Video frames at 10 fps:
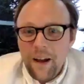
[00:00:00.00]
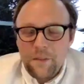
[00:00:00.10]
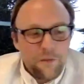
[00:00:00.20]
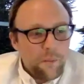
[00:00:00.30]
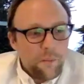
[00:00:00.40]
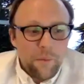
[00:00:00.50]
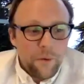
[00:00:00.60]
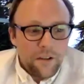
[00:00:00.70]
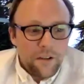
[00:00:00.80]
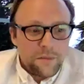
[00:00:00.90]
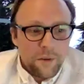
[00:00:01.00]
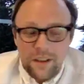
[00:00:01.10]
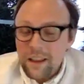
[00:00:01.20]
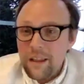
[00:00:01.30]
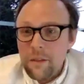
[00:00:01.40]
For people, I suppose,
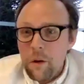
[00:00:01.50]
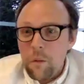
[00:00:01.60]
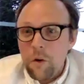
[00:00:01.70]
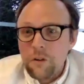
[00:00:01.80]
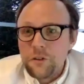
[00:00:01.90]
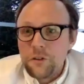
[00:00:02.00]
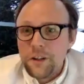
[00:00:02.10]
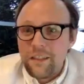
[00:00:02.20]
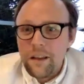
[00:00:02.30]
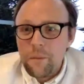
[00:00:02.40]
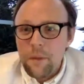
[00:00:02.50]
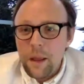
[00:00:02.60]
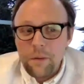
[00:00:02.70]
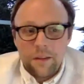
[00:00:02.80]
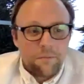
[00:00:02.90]
that are watching that
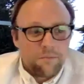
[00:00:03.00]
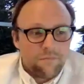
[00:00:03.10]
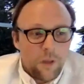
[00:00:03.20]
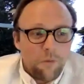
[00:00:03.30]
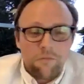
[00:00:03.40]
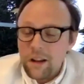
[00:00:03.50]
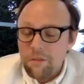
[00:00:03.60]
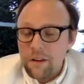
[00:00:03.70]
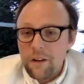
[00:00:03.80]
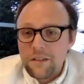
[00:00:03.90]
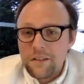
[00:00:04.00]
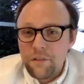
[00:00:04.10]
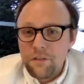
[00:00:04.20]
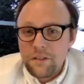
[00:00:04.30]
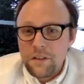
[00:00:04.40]
maybe don't really realise the
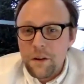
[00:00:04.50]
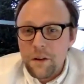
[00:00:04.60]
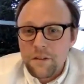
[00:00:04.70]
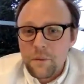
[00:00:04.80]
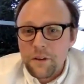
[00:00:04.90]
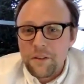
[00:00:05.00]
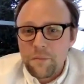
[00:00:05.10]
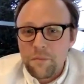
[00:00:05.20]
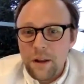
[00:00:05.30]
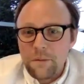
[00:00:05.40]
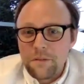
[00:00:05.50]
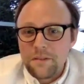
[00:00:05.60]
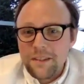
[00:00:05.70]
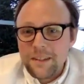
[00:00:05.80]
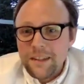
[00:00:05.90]
difference, I don't know if someone can
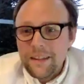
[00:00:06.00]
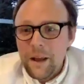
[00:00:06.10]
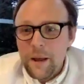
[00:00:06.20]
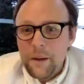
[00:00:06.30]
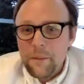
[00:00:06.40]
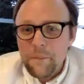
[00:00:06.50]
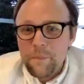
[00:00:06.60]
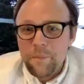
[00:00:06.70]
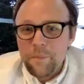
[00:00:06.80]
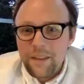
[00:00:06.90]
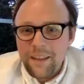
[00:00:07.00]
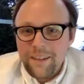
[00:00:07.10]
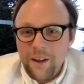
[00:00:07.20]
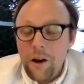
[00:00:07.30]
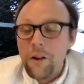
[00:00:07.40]
perhaps
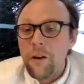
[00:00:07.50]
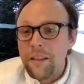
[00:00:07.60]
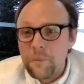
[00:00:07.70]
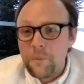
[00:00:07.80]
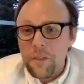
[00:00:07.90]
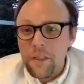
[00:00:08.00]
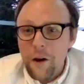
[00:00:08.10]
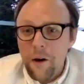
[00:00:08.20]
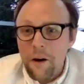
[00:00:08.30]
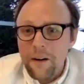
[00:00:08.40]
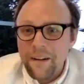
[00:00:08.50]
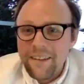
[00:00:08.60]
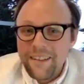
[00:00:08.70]
highlight what they are.